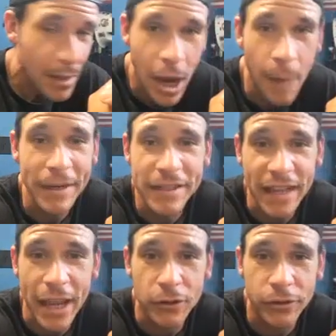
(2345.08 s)
how many
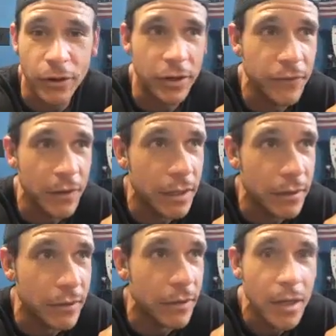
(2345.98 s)
scales are on a
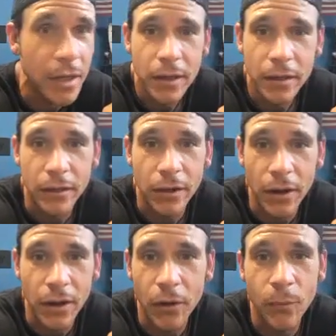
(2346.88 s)
fucking
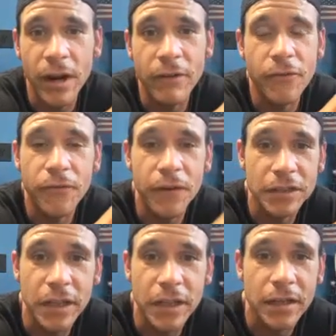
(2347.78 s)
on whatever
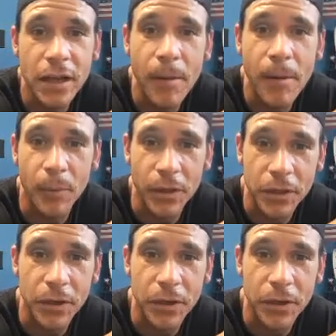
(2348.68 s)
fish they come up with,